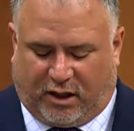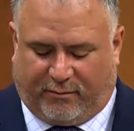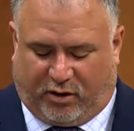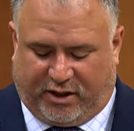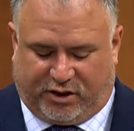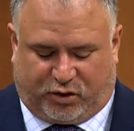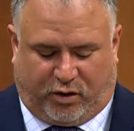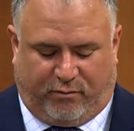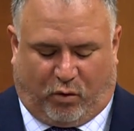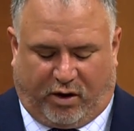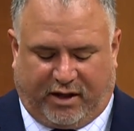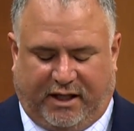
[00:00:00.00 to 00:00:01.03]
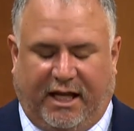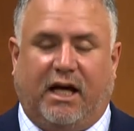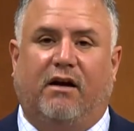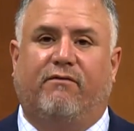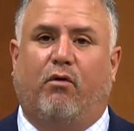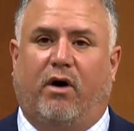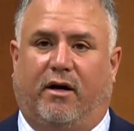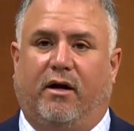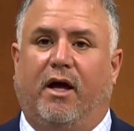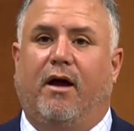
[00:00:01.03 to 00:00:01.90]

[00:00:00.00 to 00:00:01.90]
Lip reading: lumber industry more than they can afford